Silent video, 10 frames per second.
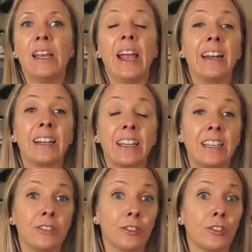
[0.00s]
and it
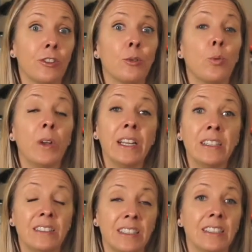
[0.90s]
kills the
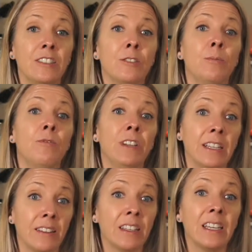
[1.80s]
weed seeds
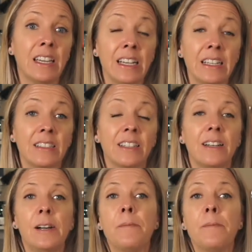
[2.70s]
via the heat.